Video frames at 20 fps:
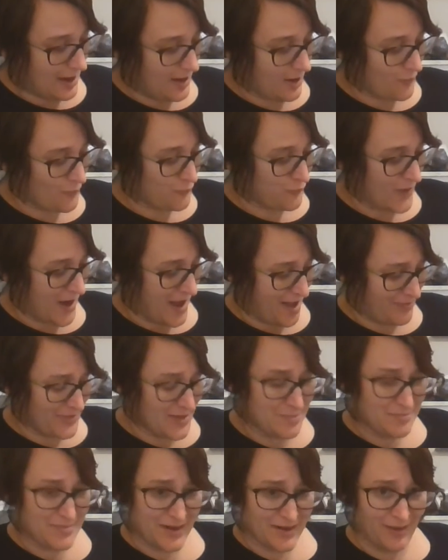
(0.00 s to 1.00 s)
around
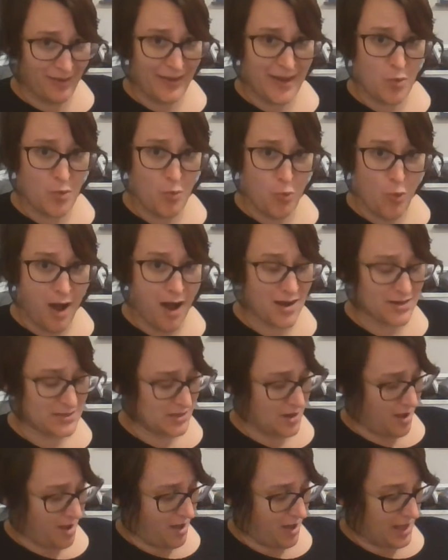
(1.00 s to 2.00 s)
the middle and
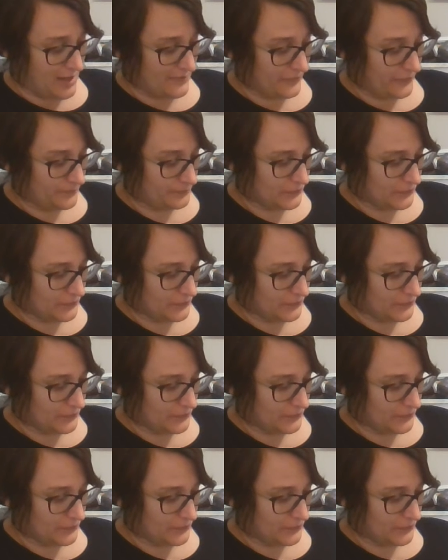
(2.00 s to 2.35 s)
walked off.